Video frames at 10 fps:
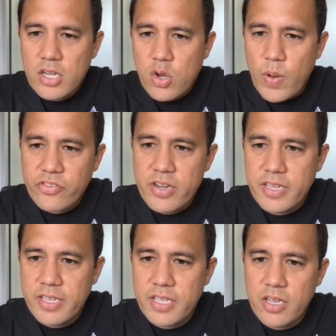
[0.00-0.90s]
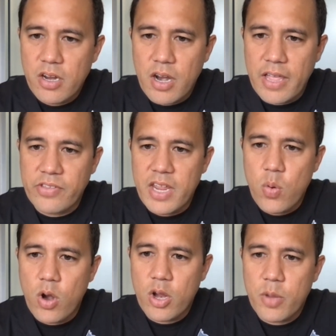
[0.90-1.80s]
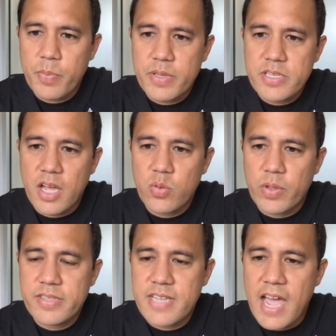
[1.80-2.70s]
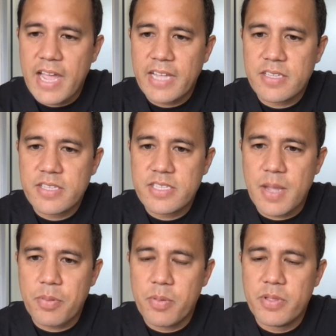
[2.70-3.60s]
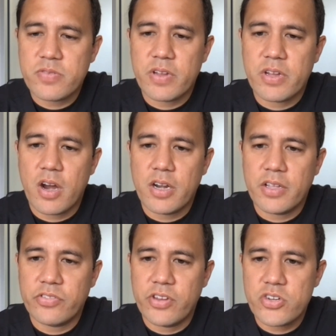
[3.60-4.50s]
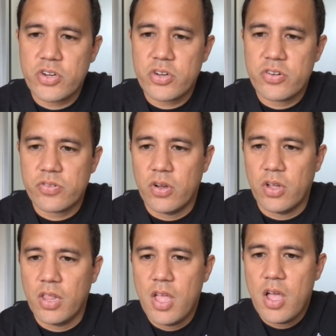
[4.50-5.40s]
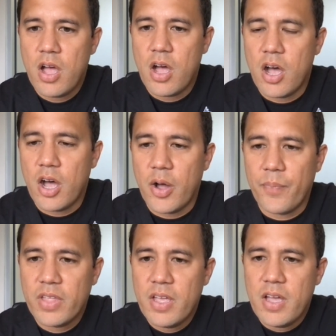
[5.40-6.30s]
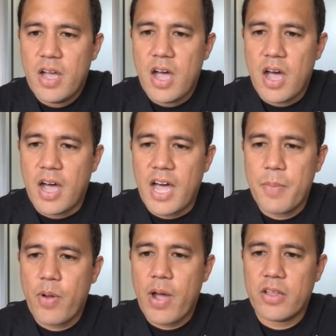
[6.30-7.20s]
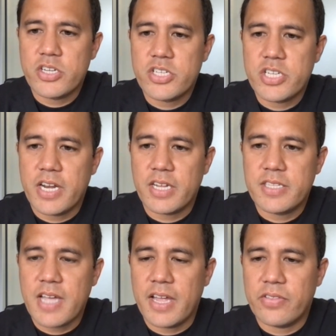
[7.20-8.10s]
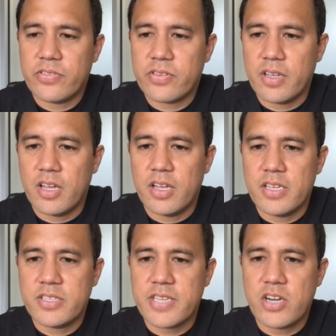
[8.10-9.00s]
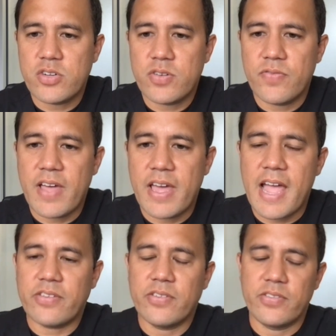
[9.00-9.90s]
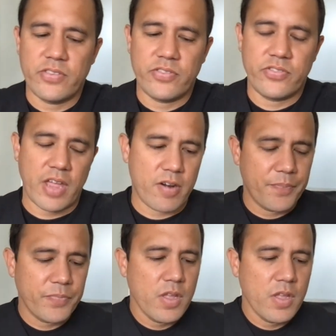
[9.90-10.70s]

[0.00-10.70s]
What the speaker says: Question here, has any work been done with diet and supplements regarding seizure control, hypoallergenic diets, essential fatty acids, etc.?